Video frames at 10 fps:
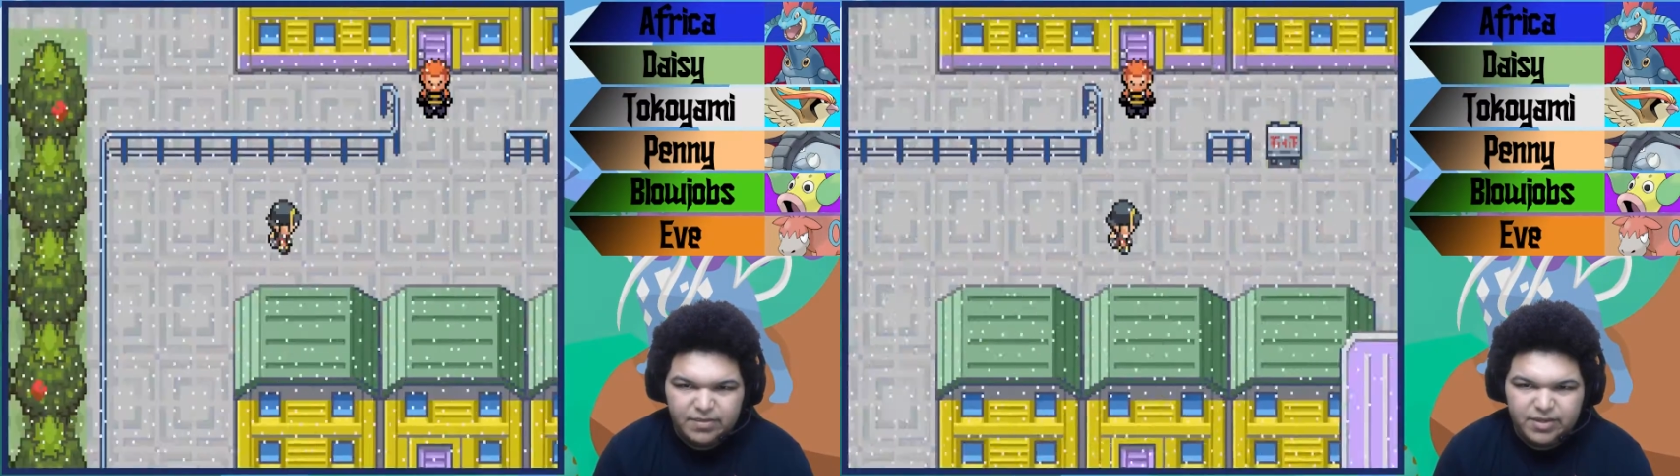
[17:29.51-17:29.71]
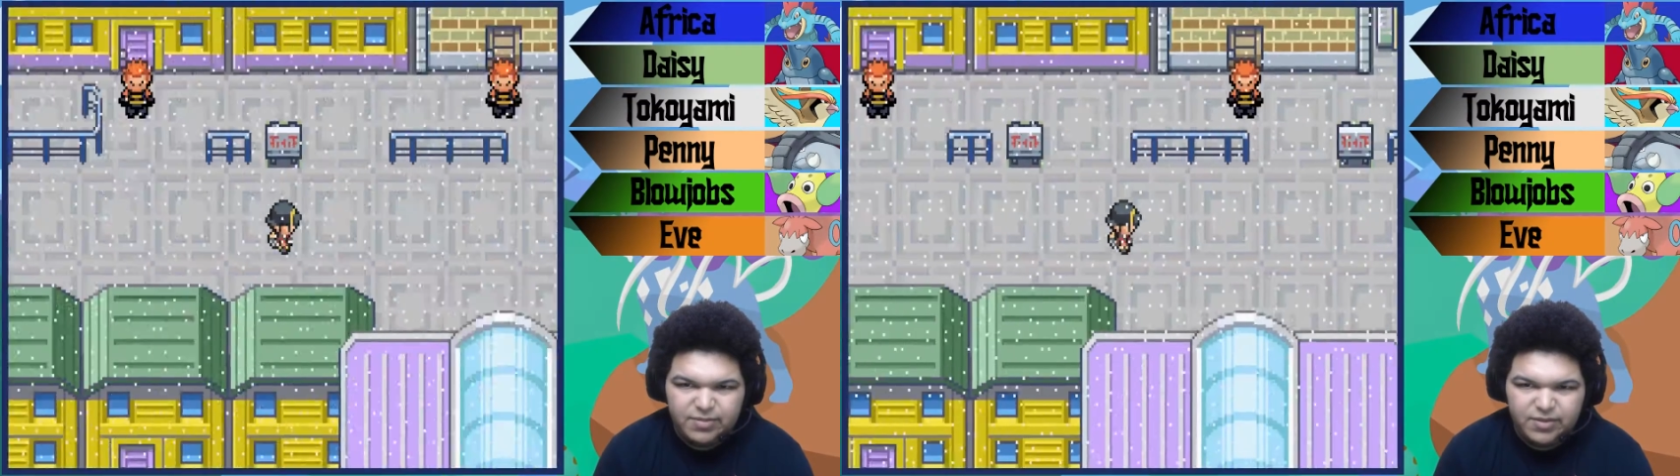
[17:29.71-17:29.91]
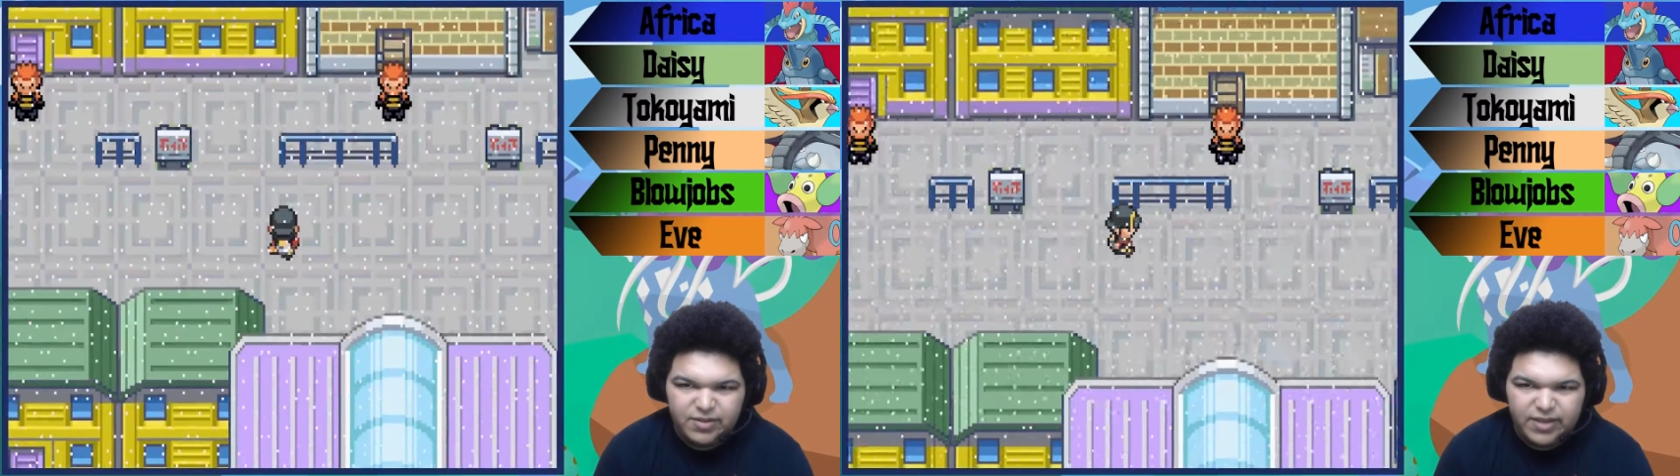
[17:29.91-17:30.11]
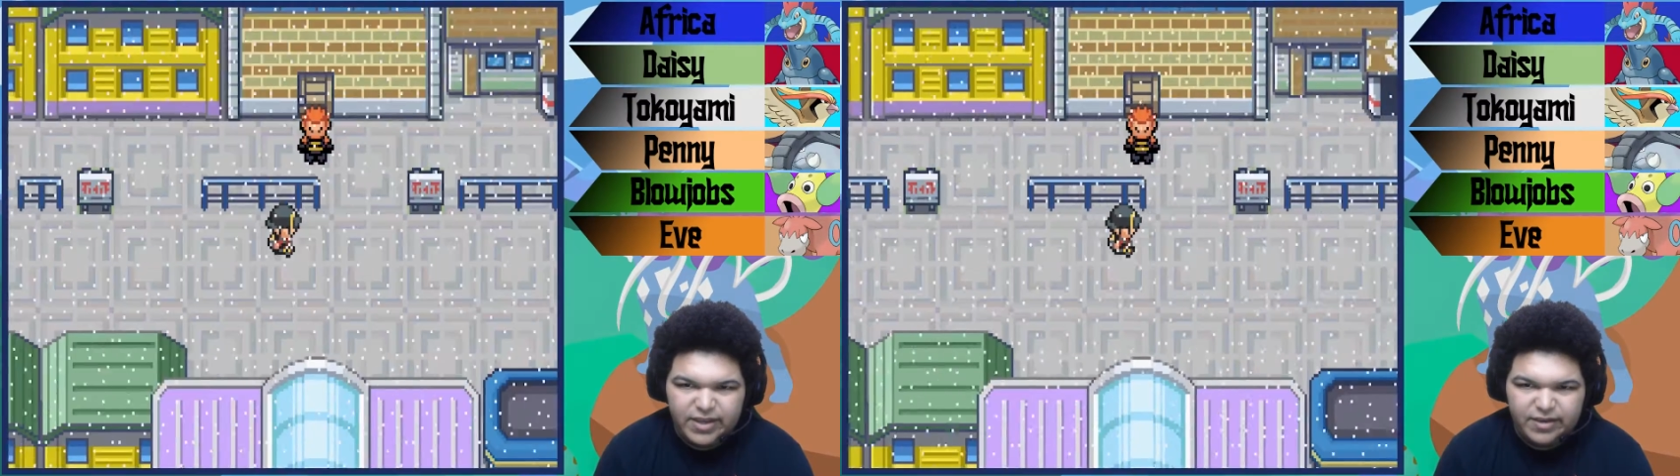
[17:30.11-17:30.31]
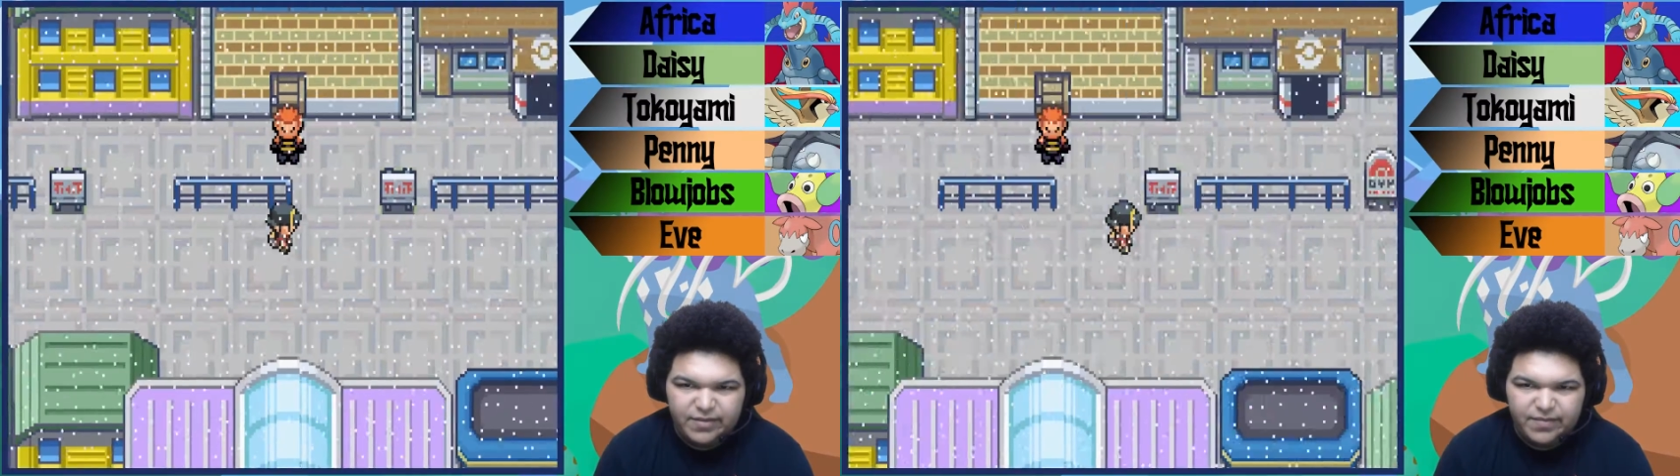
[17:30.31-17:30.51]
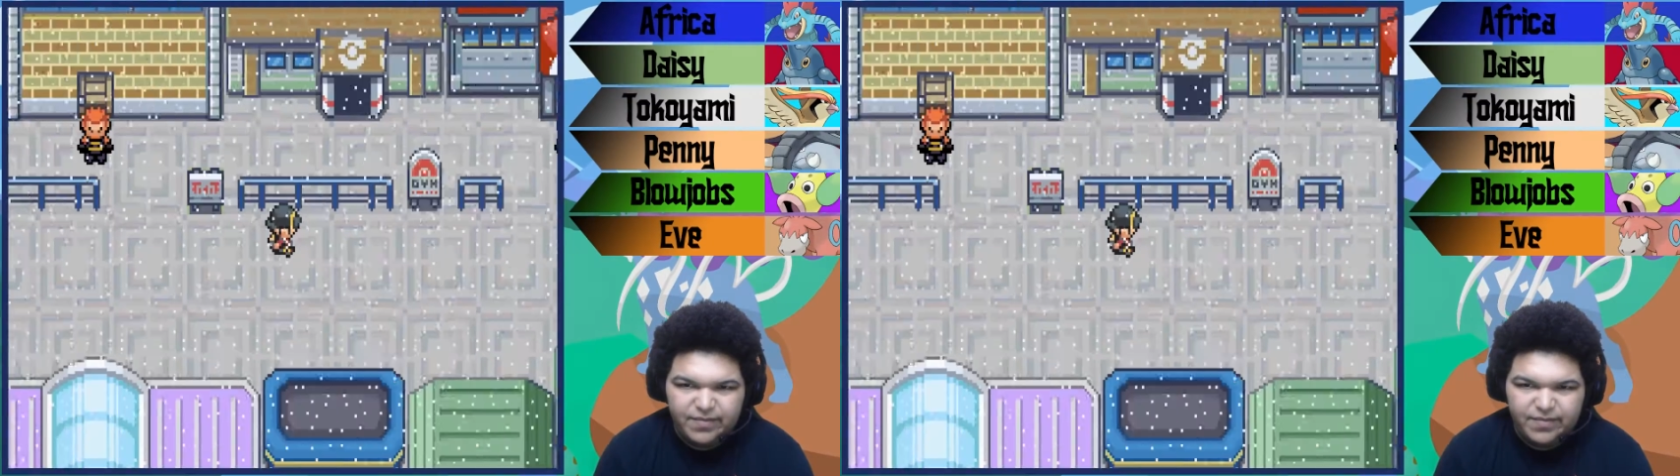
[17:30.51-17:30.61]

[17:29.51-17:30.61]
Am I supposed to, like,